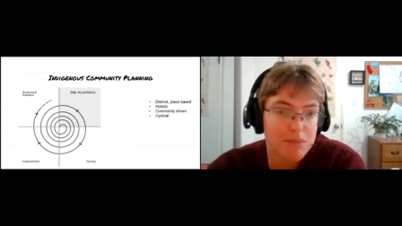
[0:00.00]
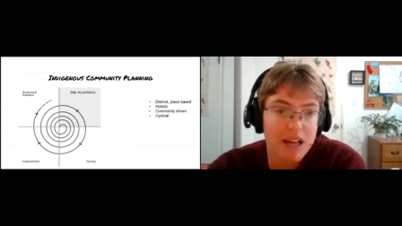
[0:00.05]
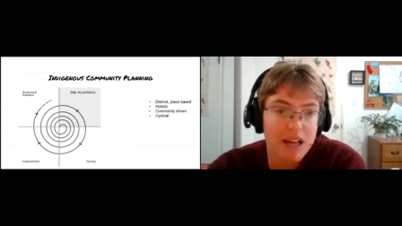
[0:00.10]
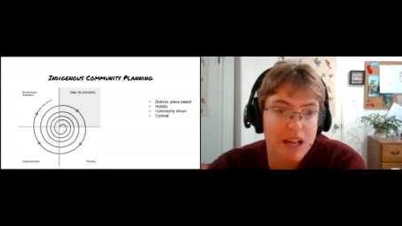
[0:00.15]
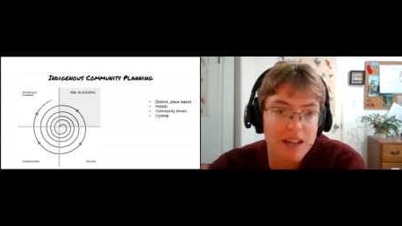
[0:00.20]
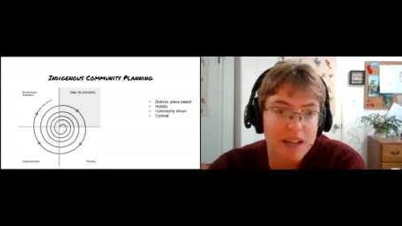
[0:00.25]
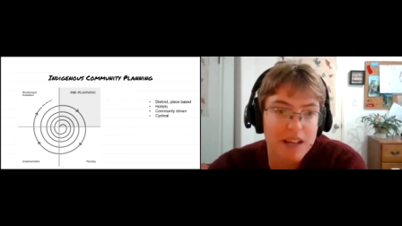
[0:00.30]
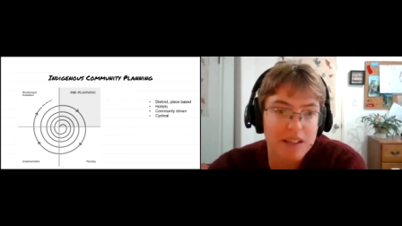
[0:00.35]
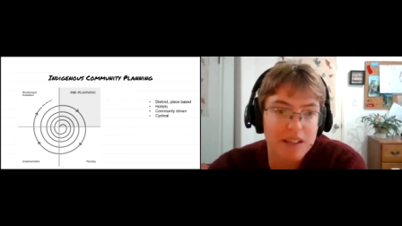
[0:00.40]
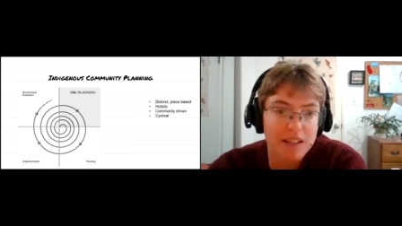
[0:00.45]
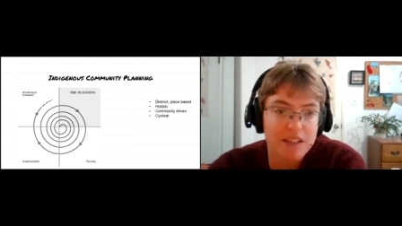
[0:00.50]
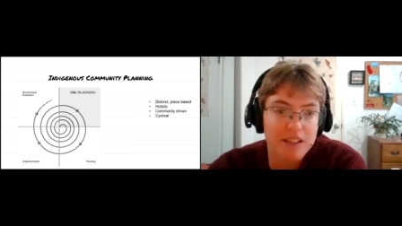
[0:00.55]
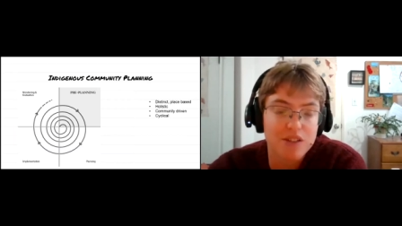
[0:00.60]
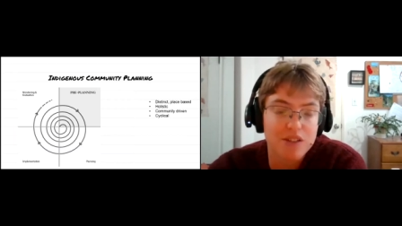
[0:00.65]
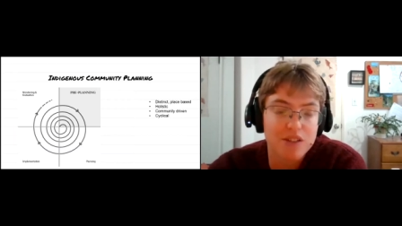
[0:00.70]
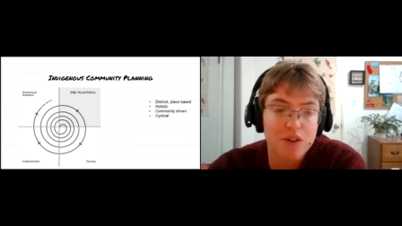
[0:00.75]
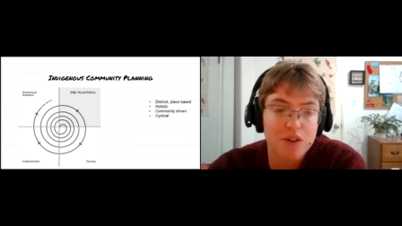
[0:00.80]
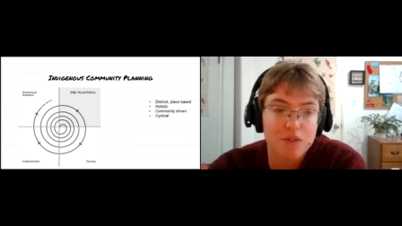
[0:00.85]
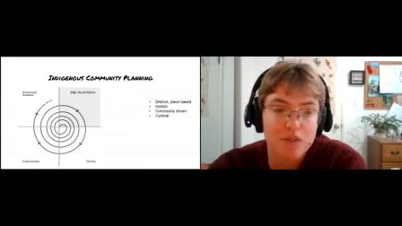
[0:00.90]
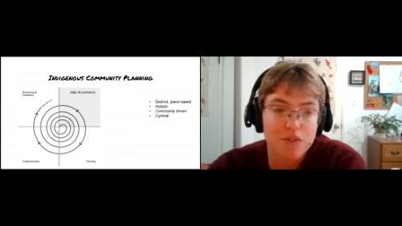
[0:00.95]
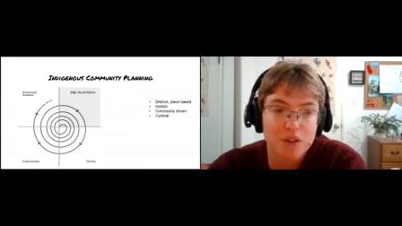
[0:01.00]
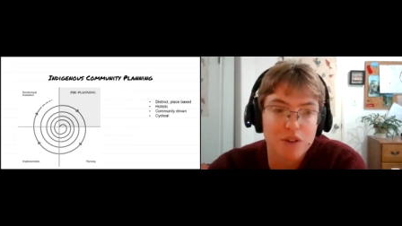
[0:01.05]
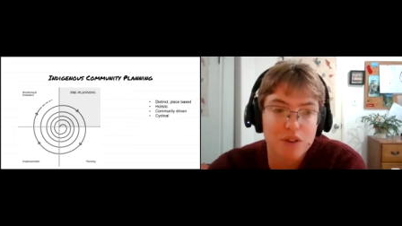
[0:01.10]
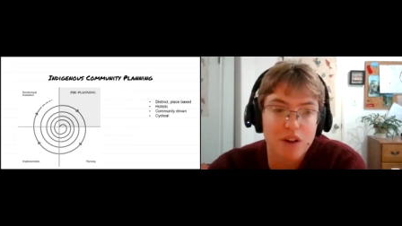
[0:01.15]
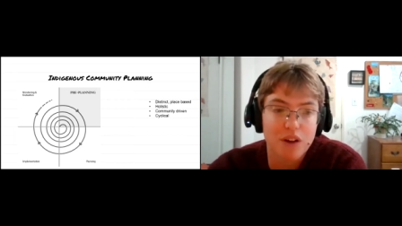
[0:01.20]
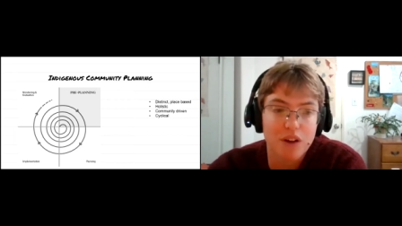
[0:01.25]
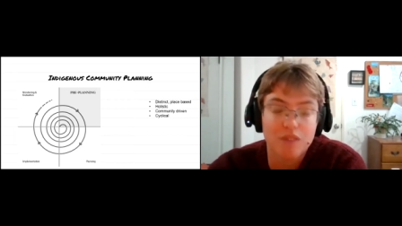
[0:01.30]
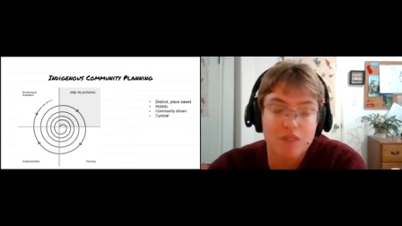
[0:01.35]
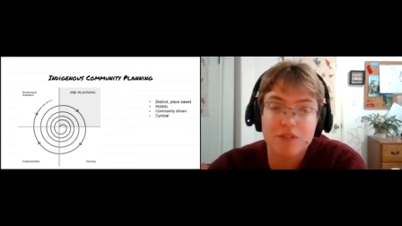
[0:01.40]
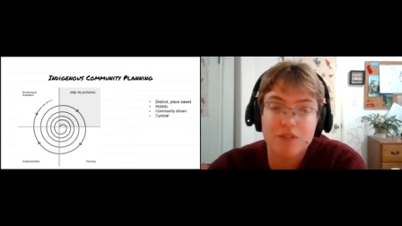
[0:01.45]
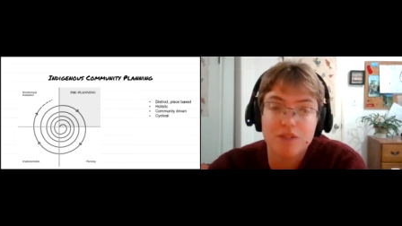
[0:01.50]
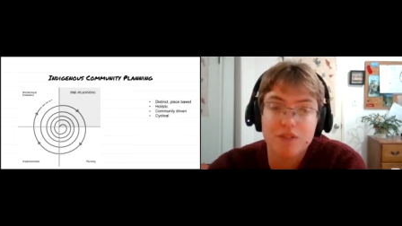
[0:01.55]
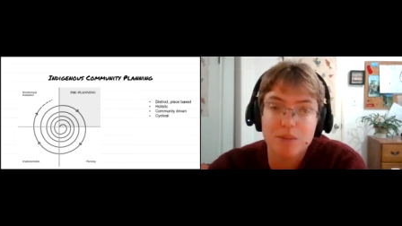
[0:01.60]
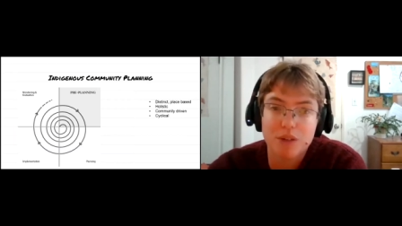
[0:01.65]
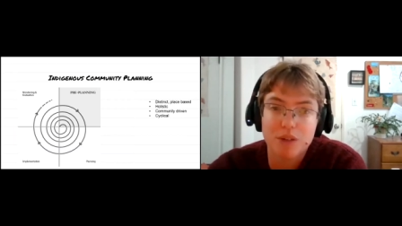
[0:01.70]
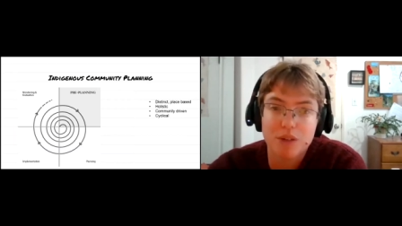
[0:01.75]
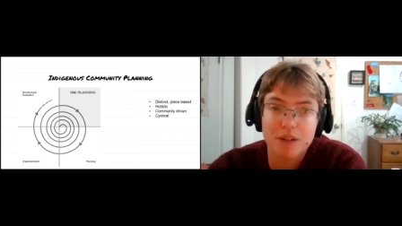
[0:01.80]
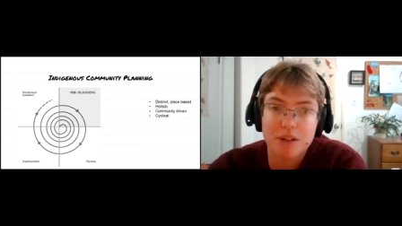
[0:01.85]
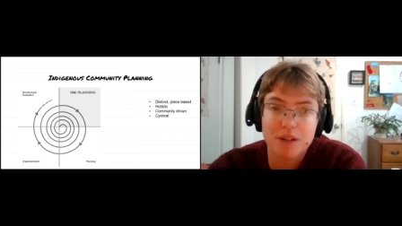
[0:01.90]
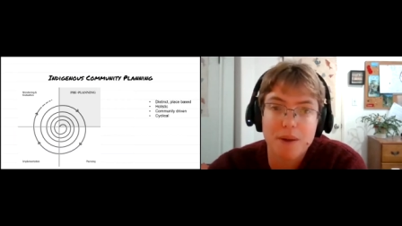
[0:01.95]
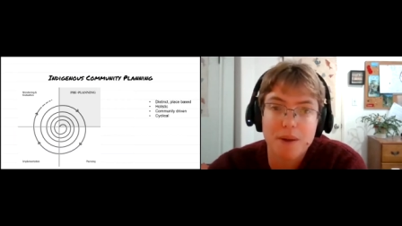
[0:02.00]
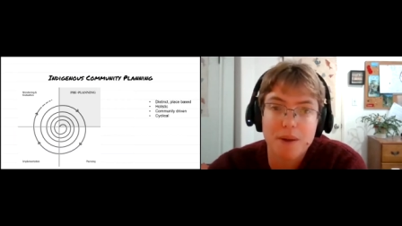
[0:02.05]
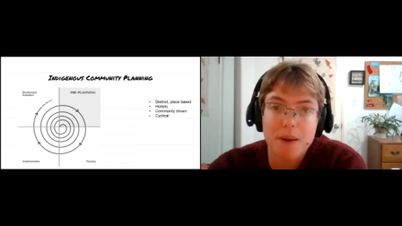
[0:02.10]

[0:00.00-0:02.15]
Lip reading: planning as an overall framework,